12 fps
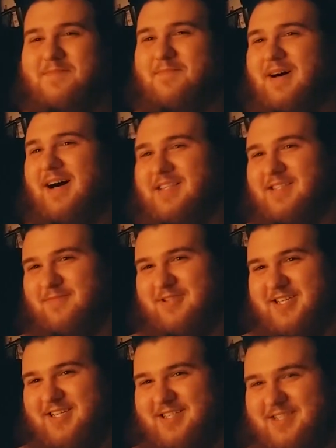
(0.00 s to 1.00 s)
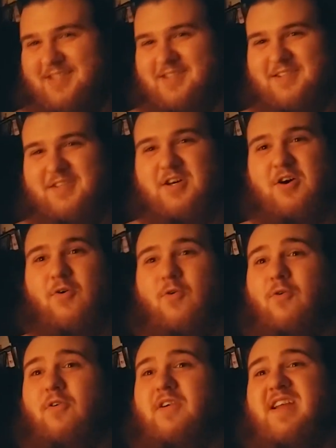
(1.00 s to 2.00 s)
Possibly.
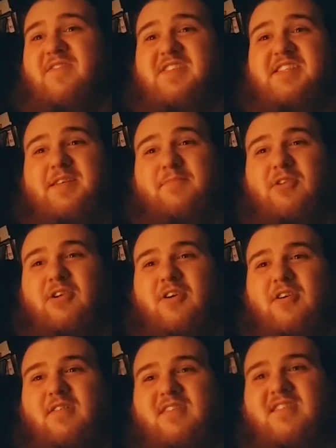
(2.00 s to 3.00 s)
Or even simpler,